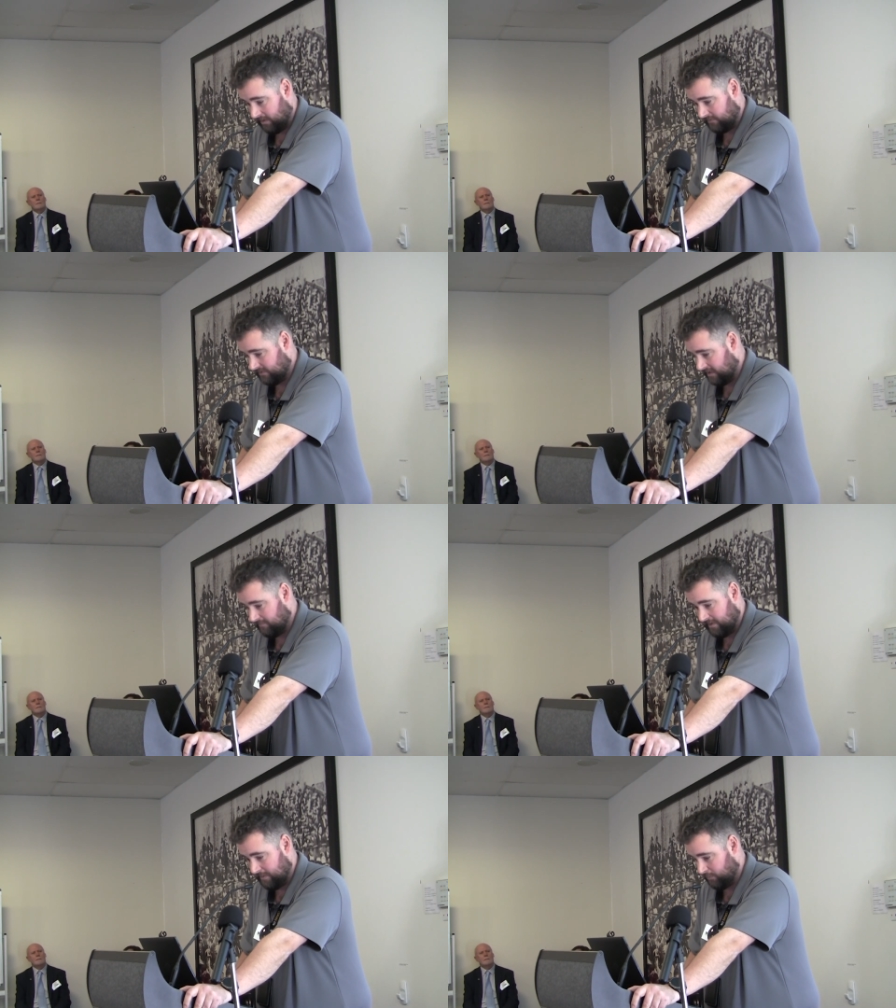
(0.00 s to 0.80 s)
I've
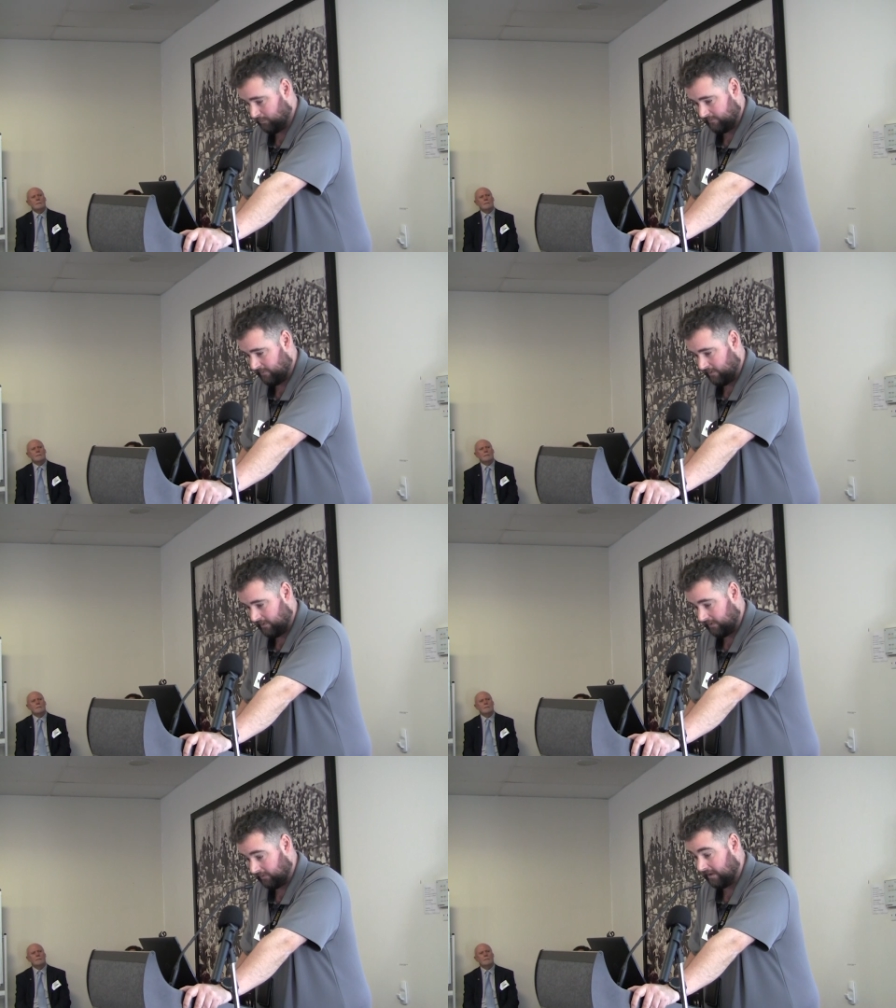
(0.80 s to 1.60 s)
seen people
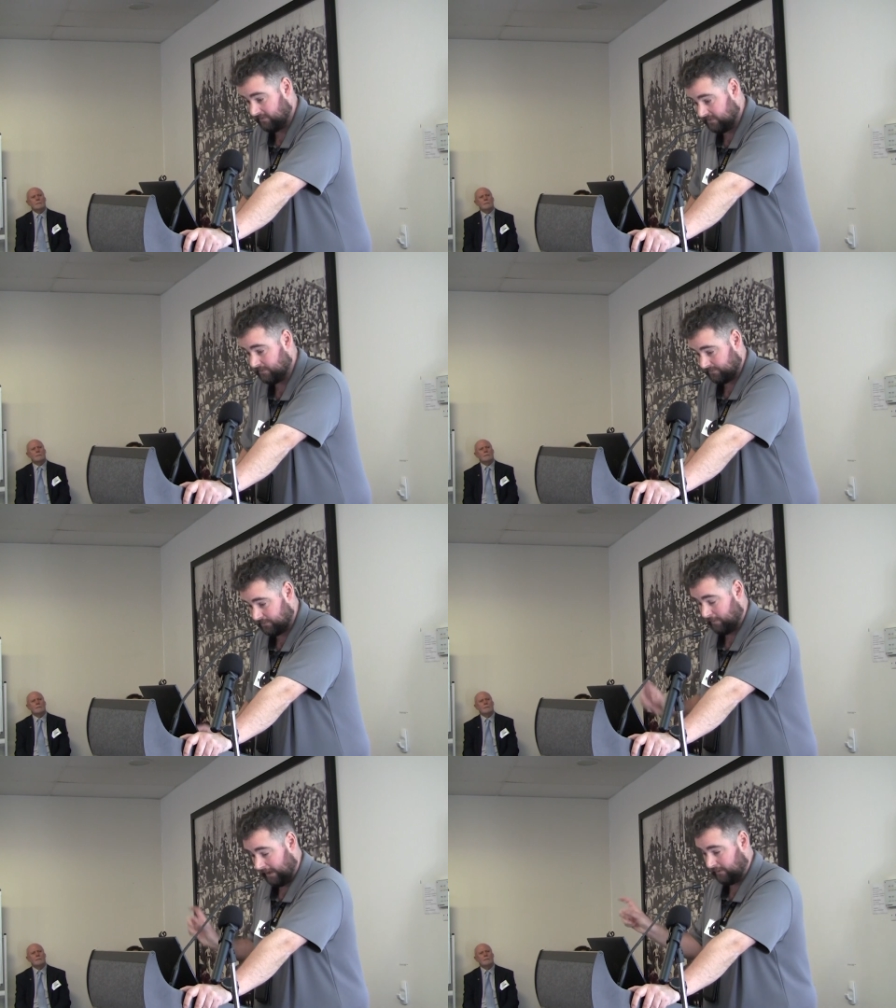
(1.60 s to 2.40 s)
referring, like
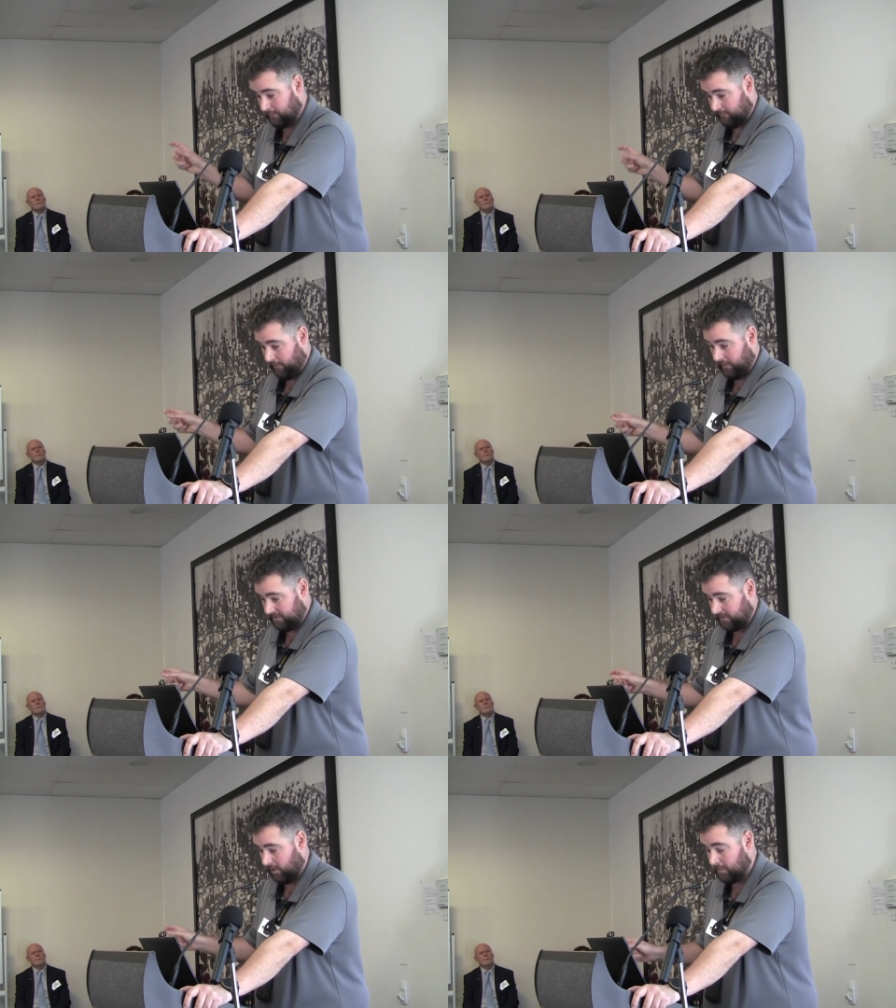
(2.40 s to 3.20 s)
directly
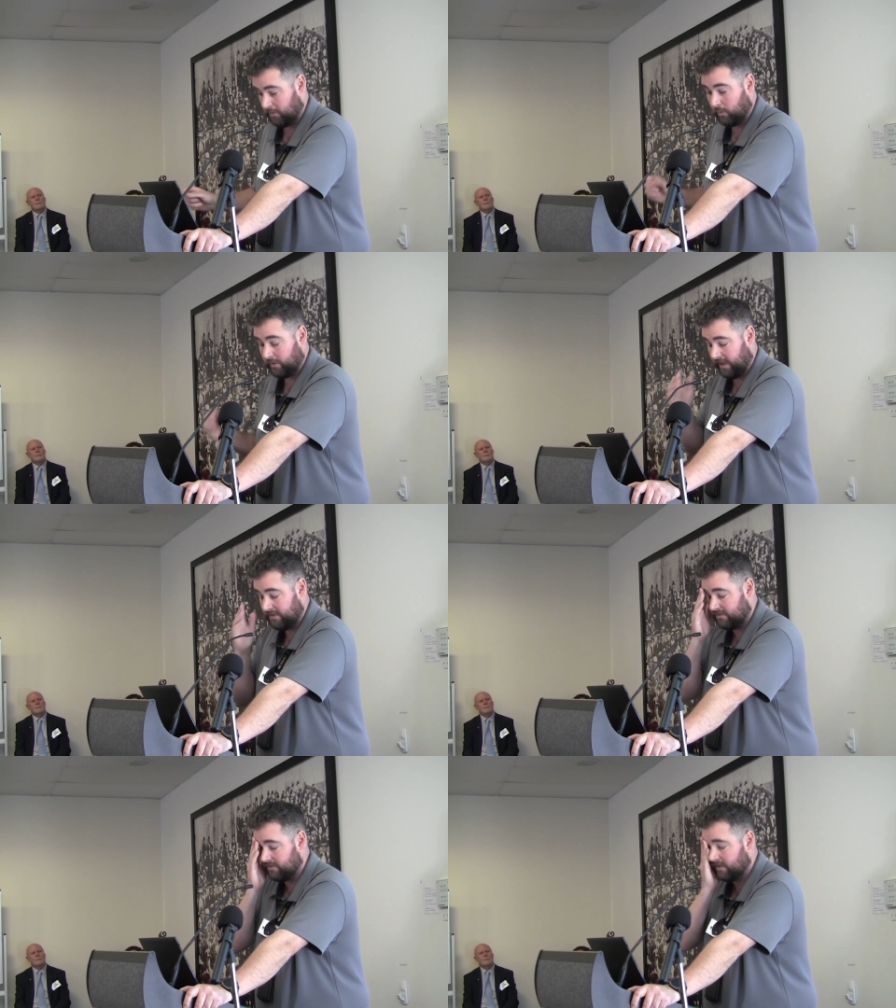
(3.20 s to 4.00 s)
referring to common law
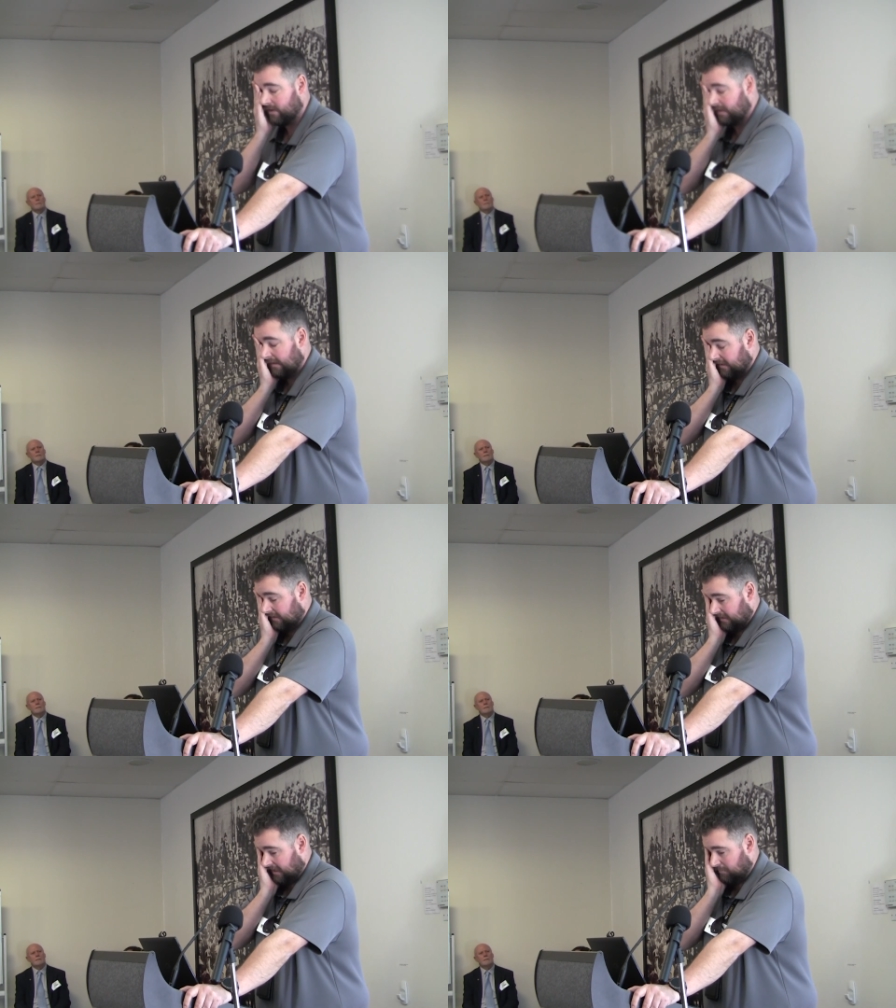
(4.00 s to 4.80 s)
cases
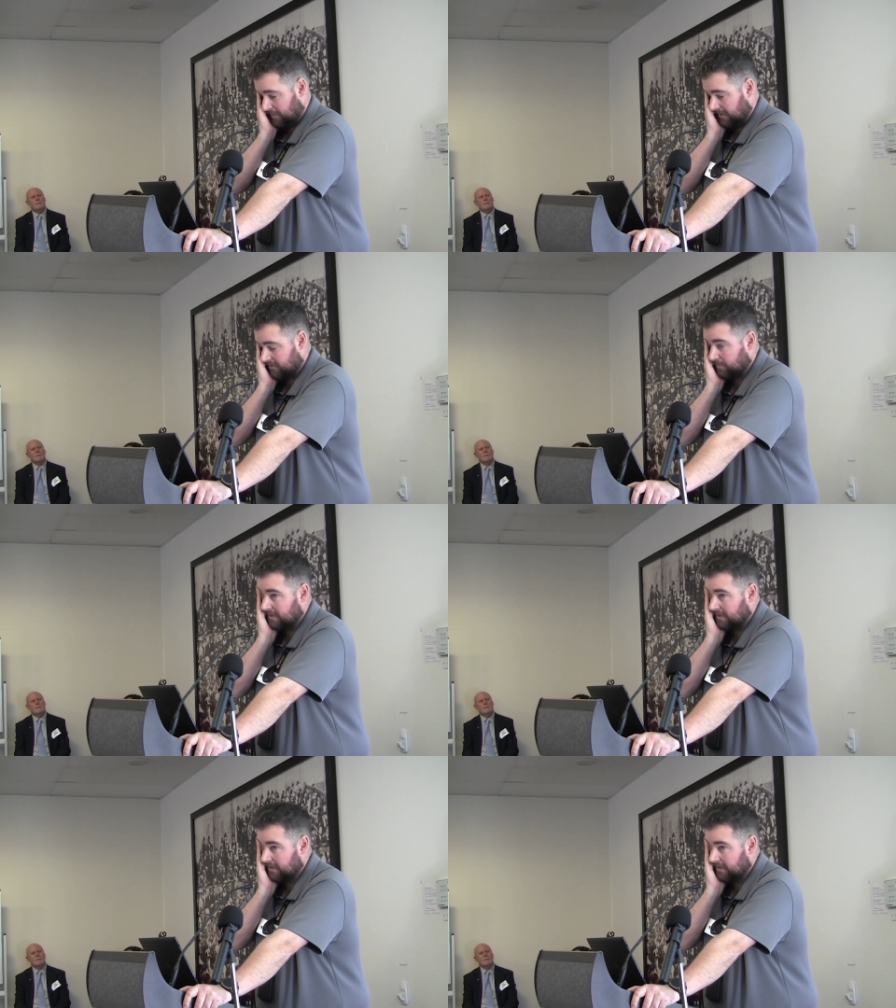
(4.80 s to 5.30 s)
in pins.